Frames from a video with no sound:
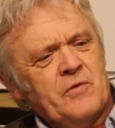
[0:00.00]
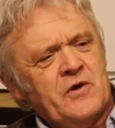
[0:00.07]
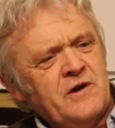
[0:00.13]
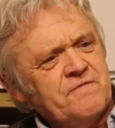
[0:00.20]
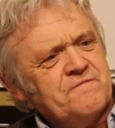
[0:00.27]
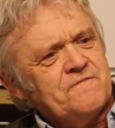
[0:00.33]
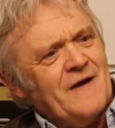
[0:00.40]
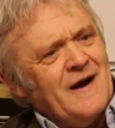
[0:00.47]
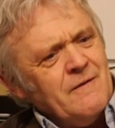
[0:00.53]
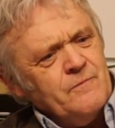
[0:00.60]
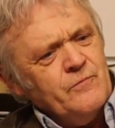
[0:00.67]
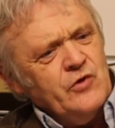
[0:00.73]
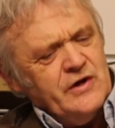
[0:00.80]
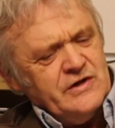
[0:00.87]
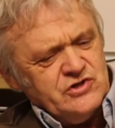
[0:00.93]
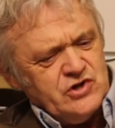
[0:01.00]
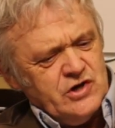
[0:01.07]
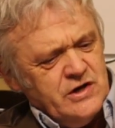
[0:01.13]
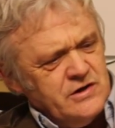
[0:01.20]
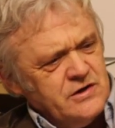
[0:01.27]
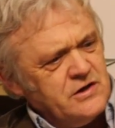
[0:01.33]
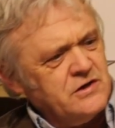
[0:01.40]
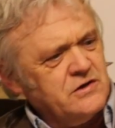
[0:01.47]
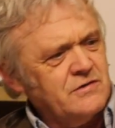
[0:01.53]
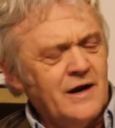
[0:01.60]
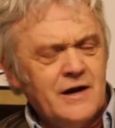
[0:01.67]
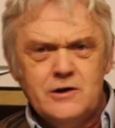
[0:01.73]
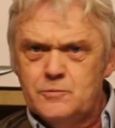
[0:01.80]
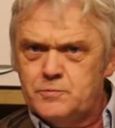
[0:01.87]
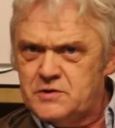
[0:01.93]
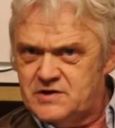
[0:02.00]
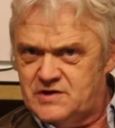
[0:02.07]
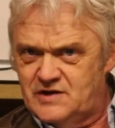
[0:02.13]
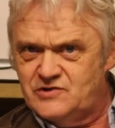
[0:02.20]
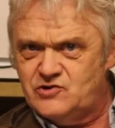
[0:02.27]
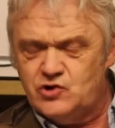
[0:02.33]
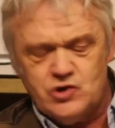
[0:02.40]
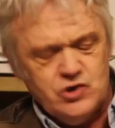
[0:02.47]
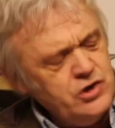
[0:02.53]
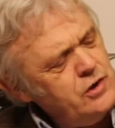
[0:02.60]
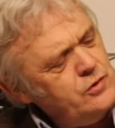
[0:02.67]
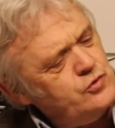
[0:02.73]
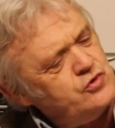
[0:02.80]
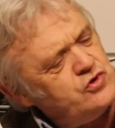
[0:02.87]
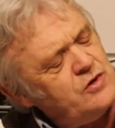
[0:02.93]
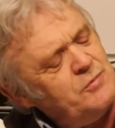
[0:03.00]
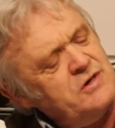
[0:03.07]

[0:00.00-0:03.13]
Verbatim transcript: and I found this incredibly easy to use.